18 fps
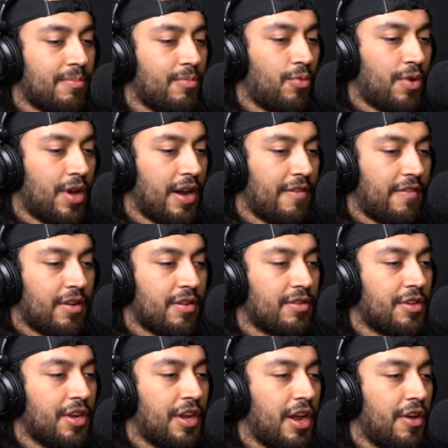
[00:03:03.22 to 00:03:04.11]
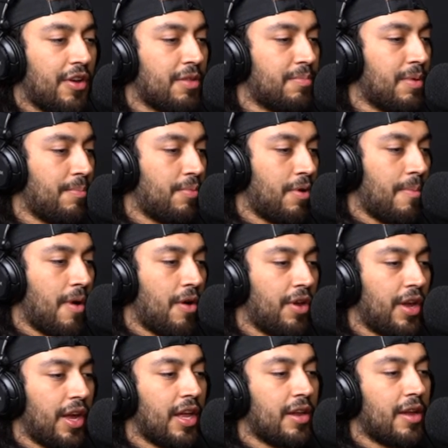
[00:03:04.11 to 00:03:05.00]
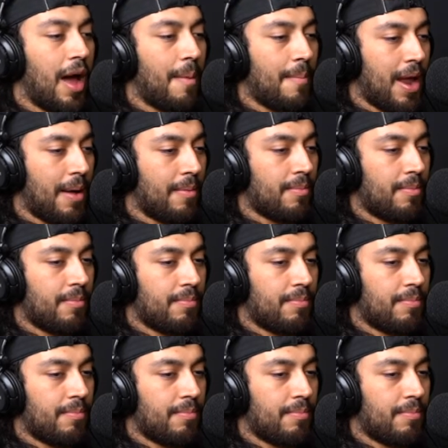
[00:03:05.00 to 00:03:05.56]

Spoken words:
whatever. You know, he's been promoting it. I'm not